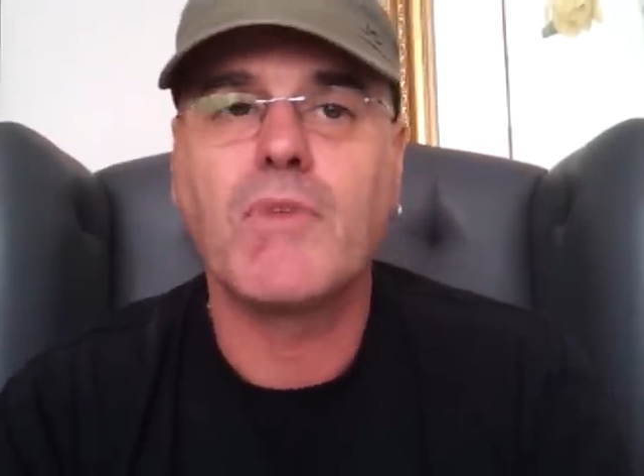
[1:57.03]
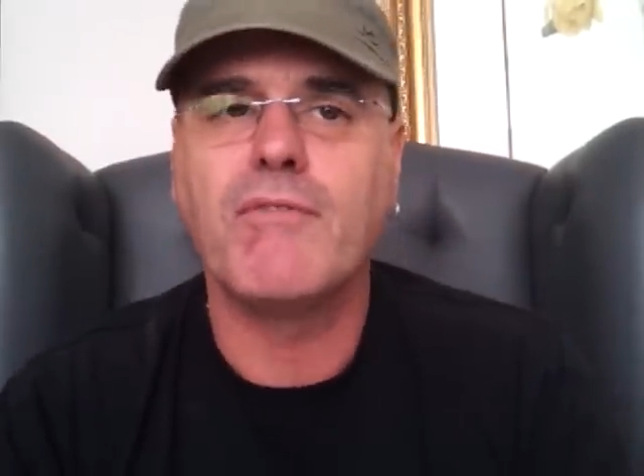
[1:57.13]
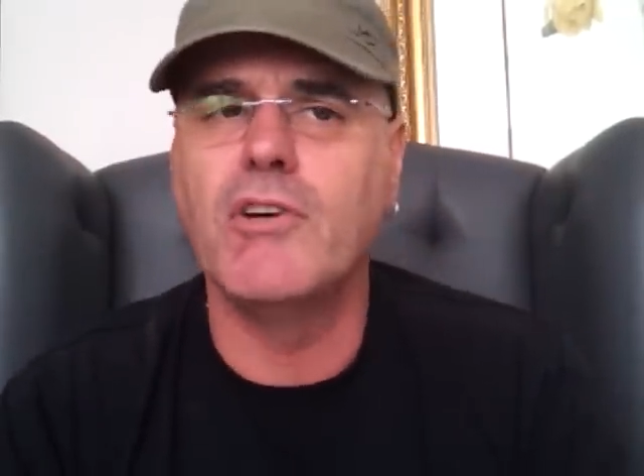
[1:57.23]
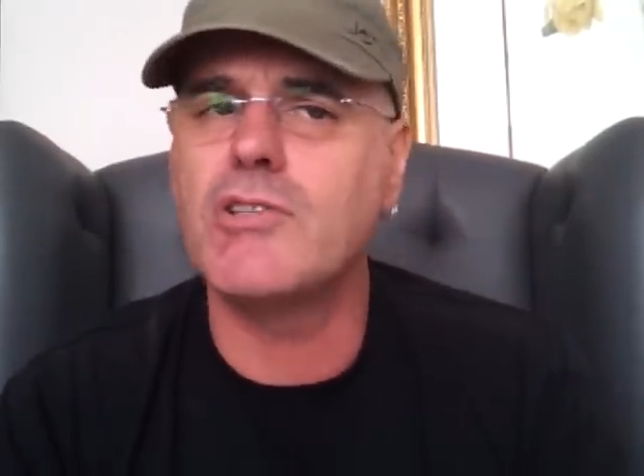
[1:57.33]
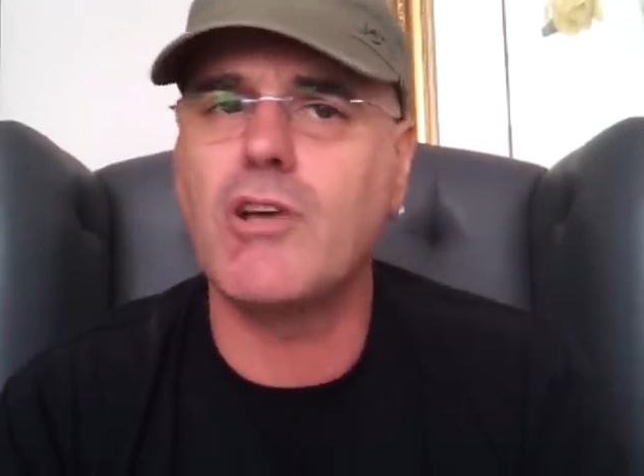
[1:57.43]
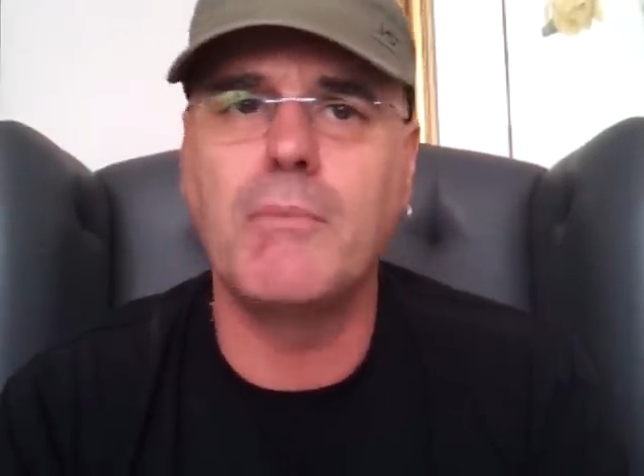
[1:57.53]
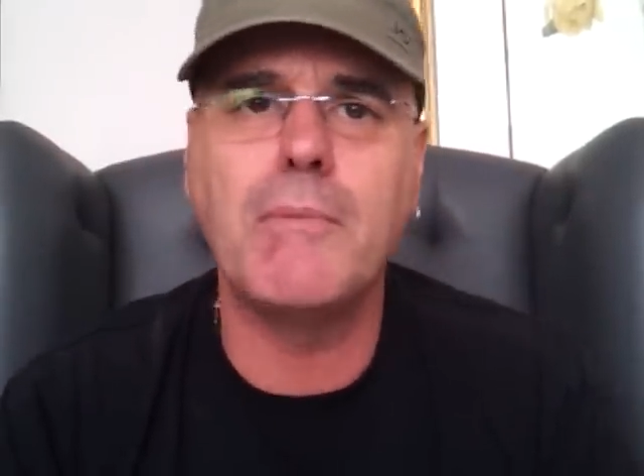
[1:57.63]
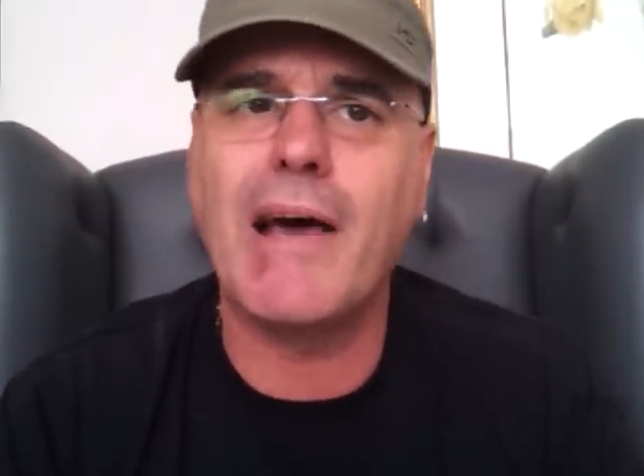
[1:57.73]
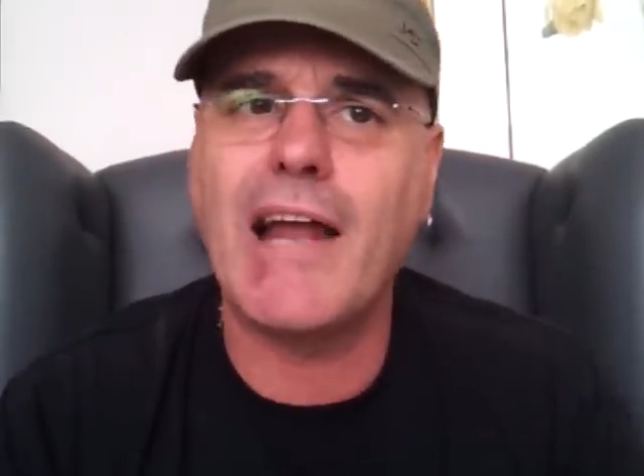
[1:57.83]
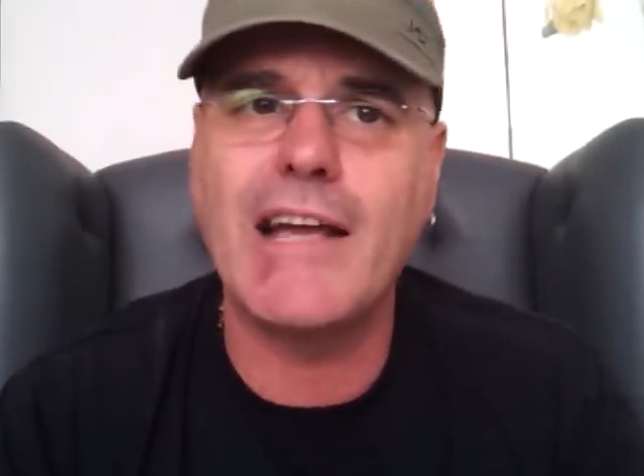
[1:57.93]
First time in
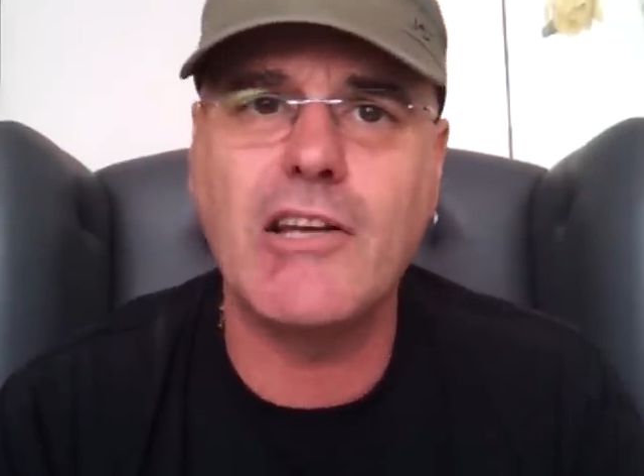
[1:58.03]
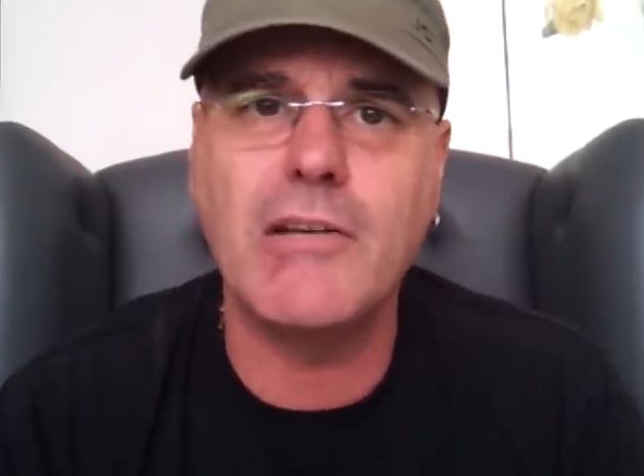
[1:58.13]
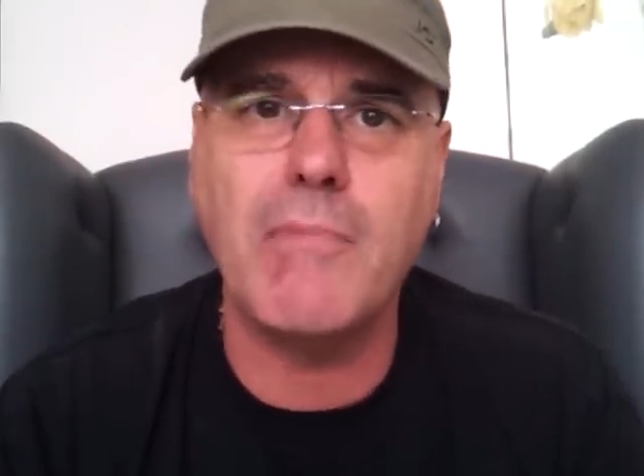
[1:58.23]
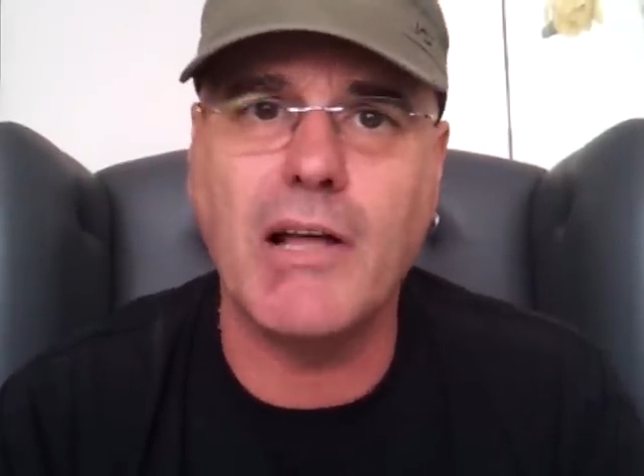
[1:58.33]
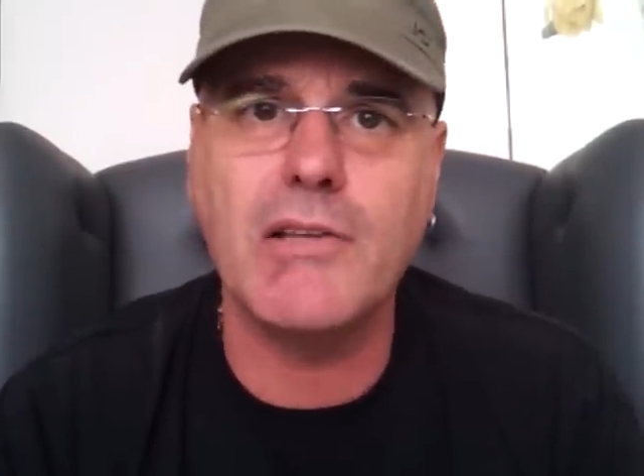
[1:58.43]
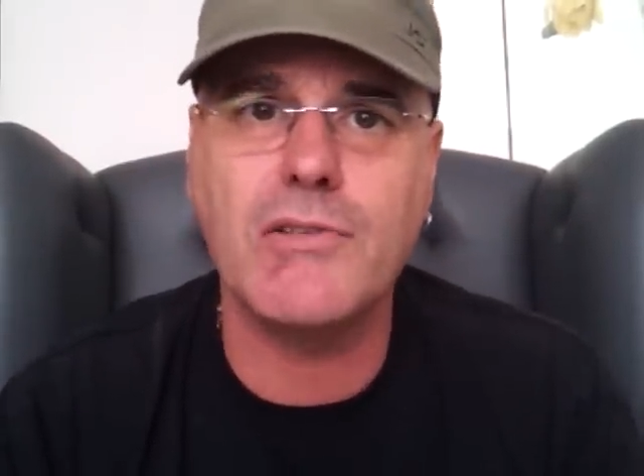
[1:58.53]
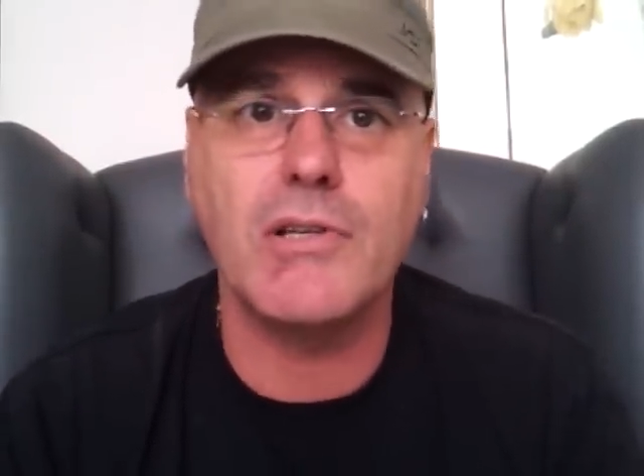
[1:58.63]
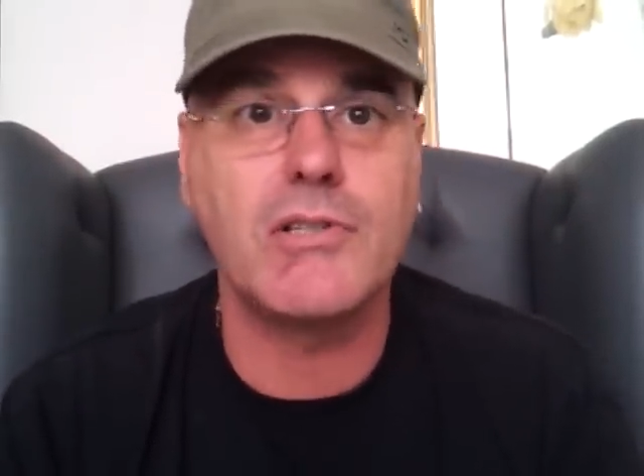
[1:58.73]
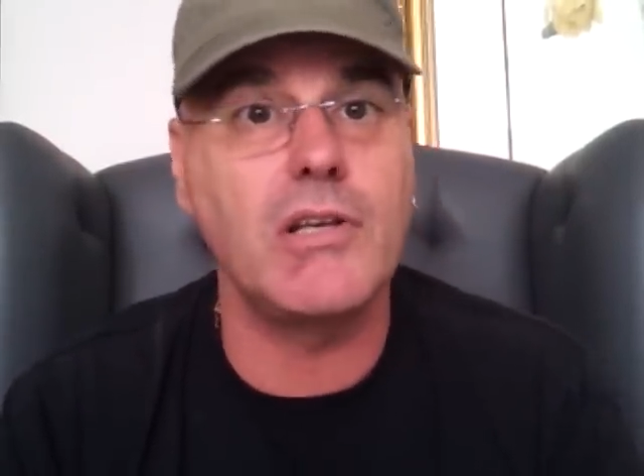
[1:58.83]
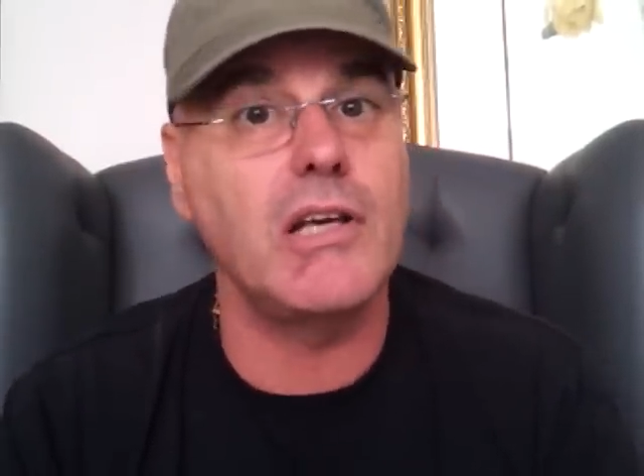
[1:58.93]
about 18 months.
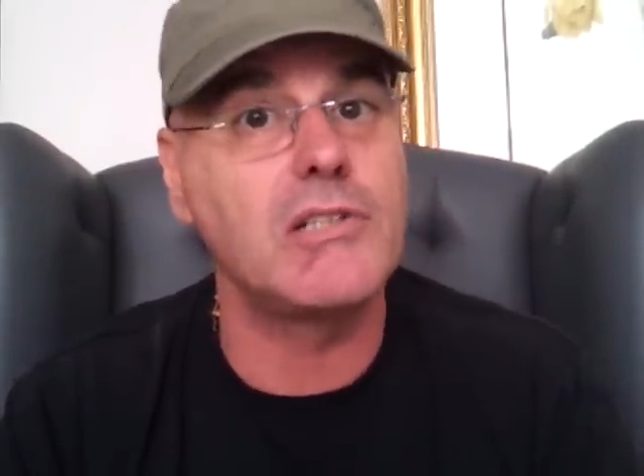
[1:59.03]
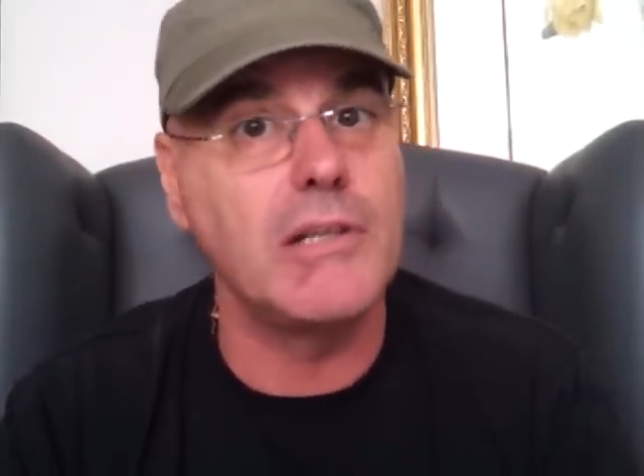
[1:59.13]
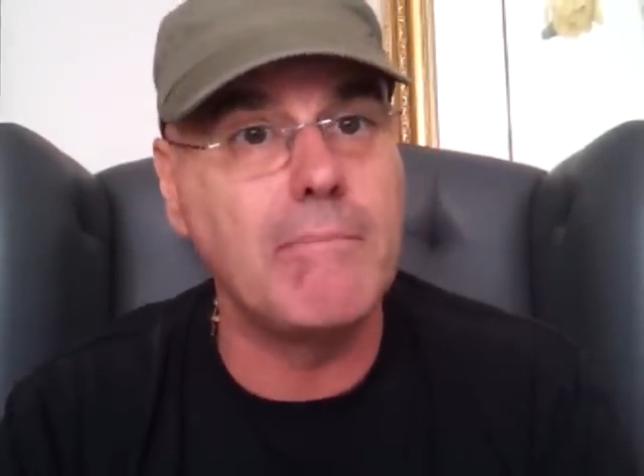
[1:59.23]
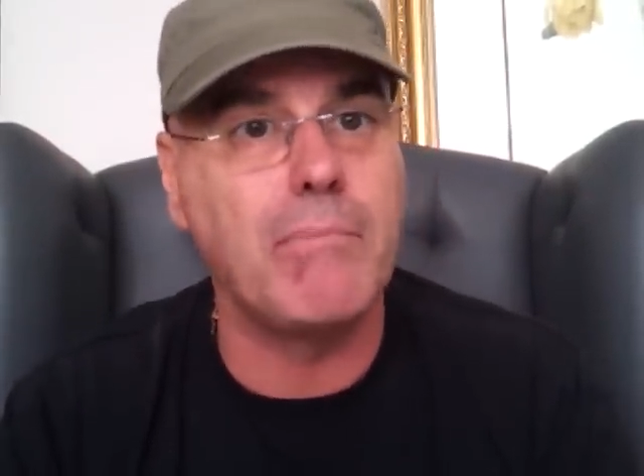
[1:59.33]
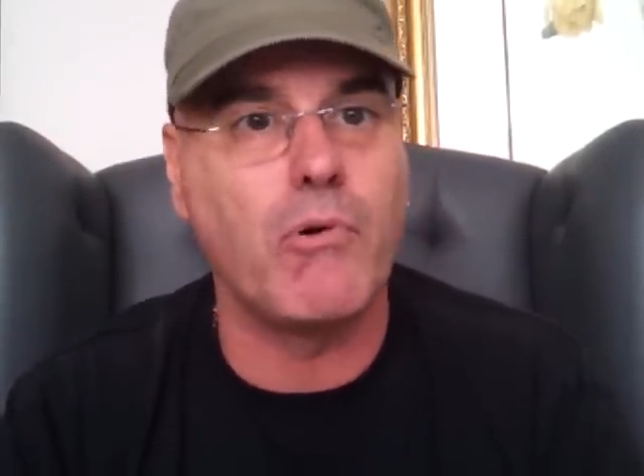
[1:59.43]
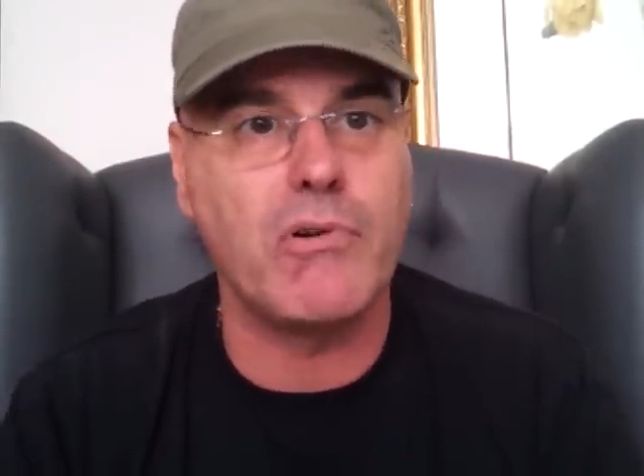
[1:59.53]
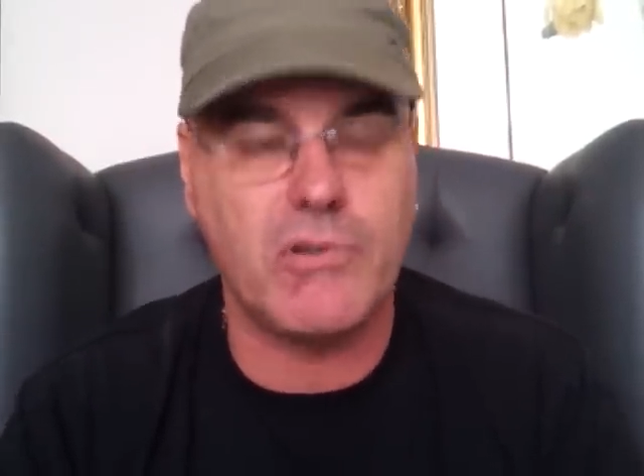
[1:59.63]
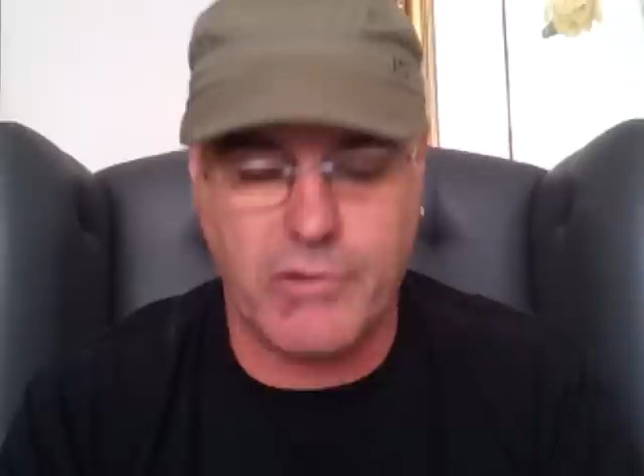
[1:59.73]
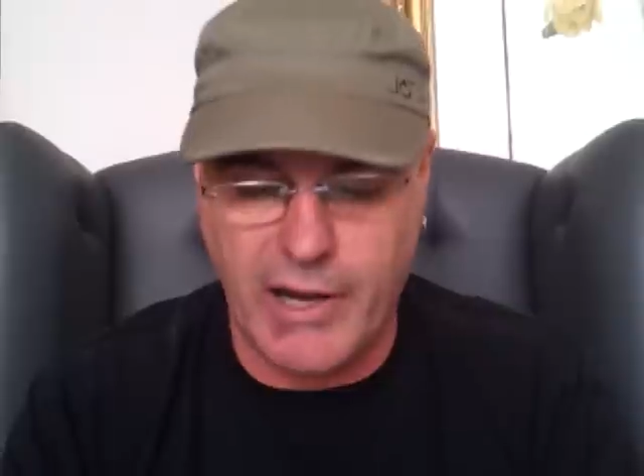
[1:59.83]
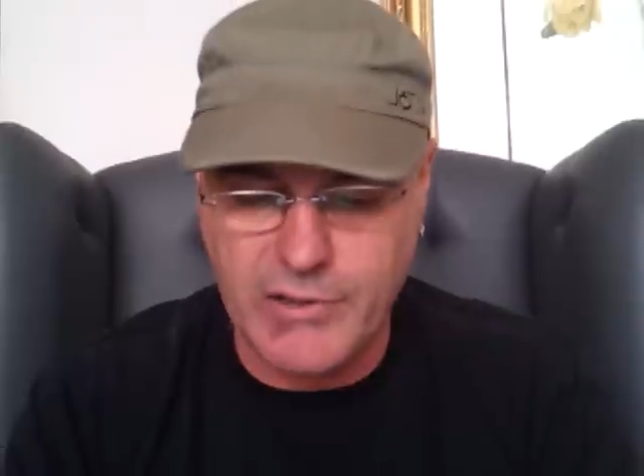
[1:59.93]
It's an important
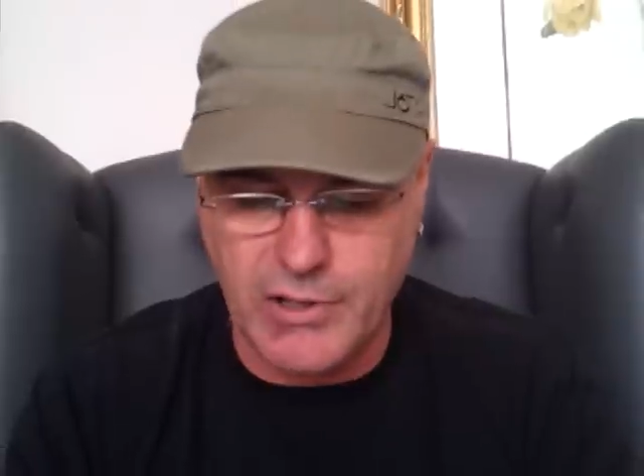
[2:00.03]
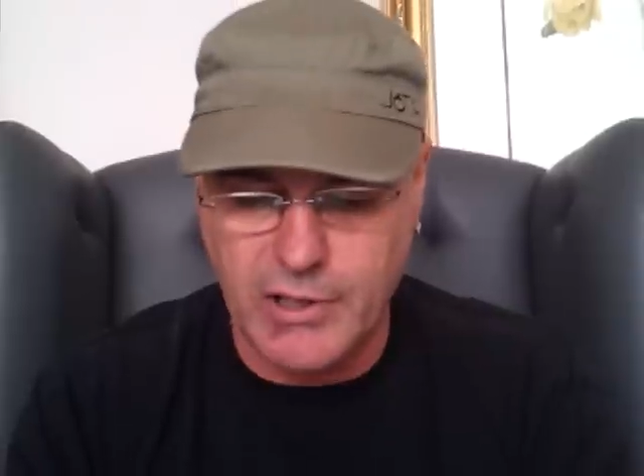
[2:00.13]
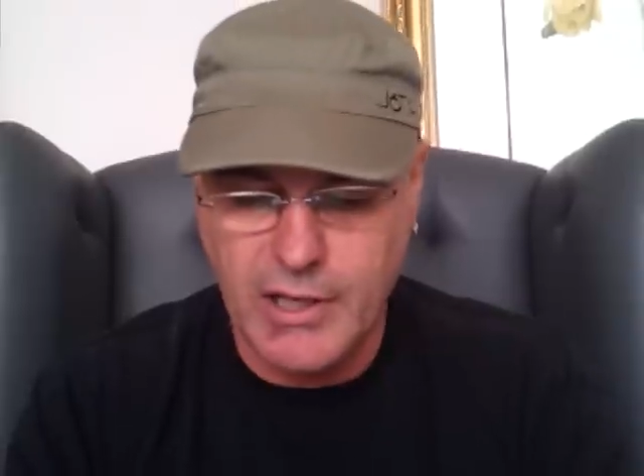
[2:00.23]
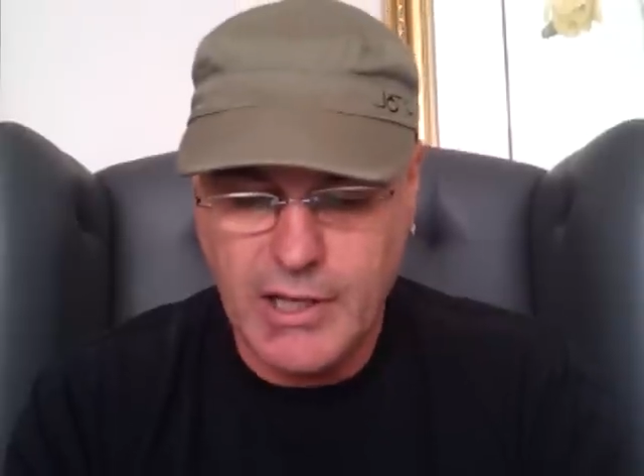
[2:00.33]
transit,